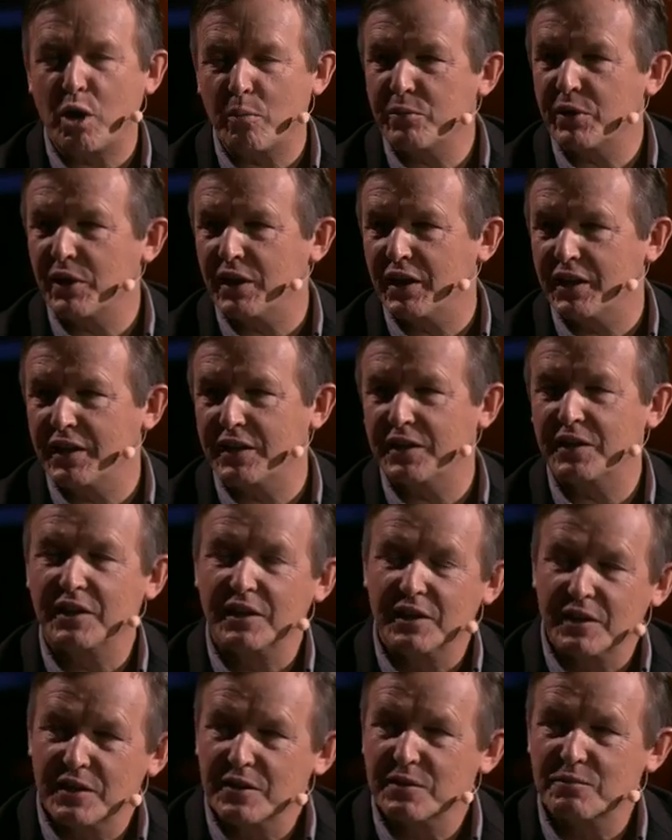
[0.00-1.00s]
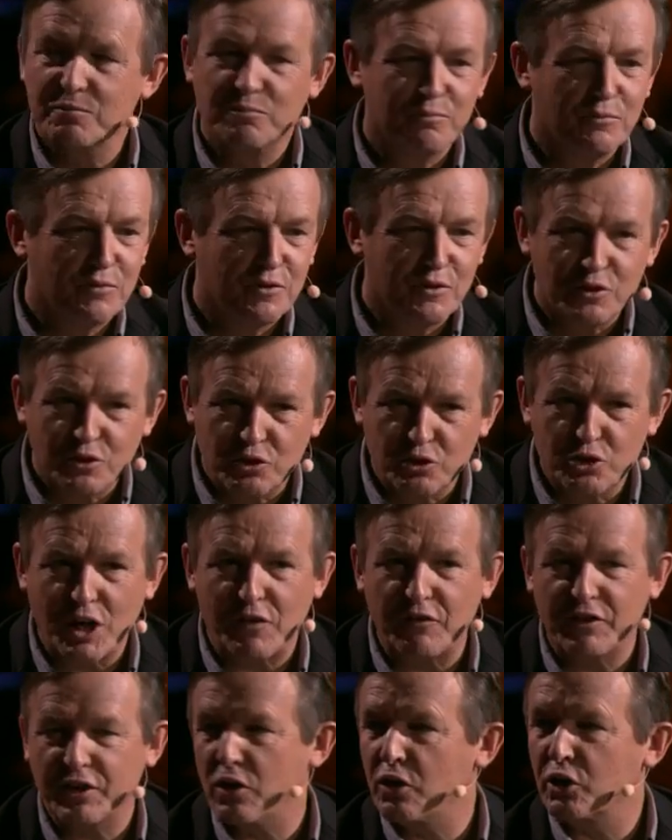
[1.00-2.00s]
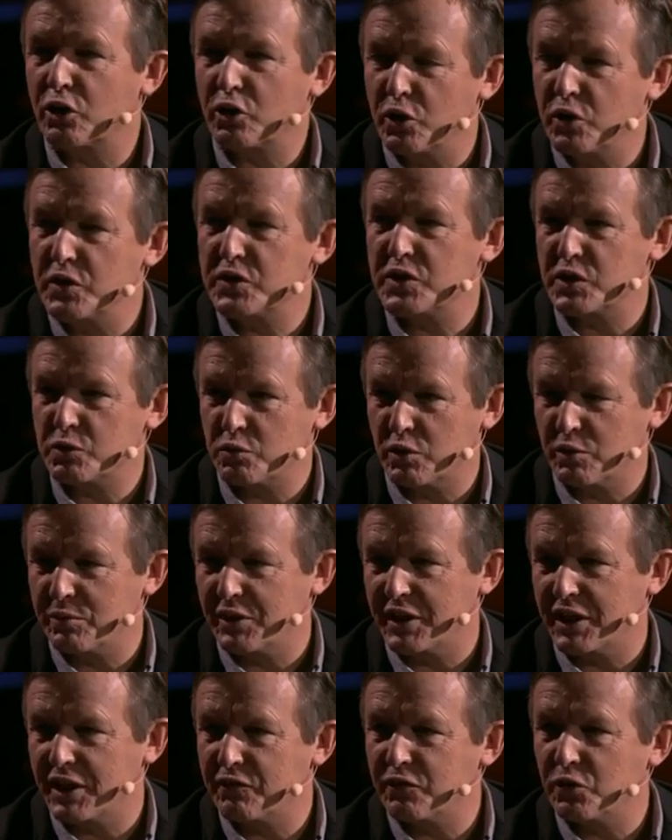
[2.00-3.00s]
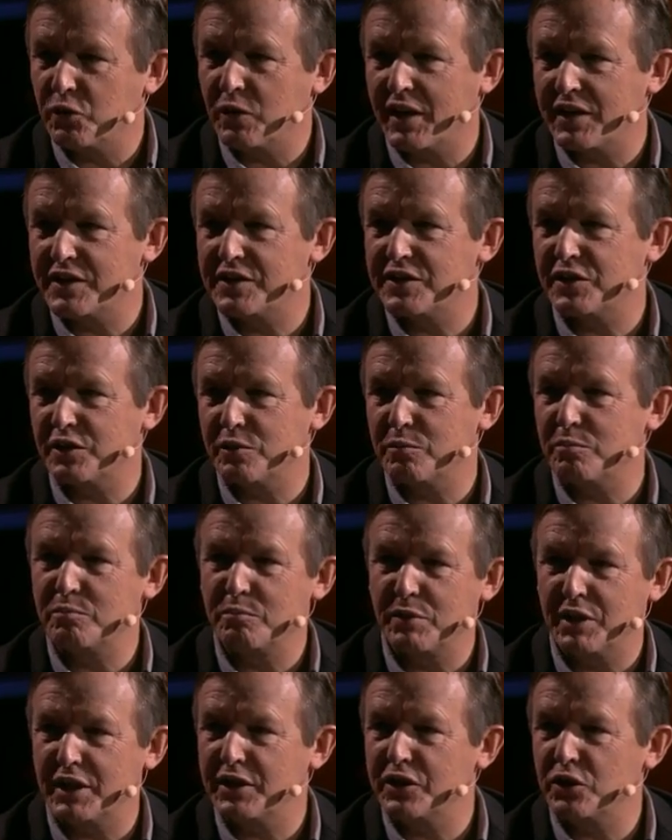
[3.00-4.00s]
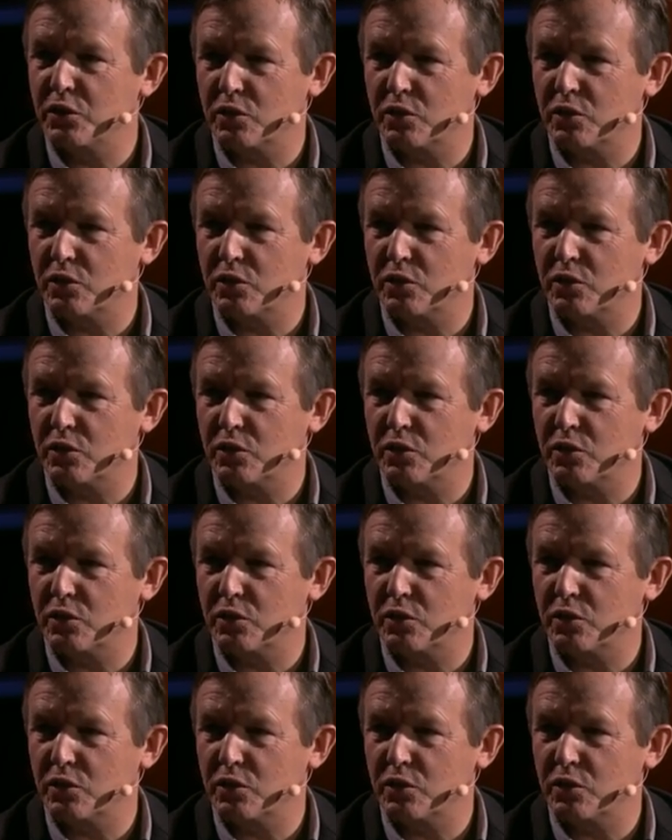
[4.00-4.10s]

popular traveling on cruises would be if you had to burn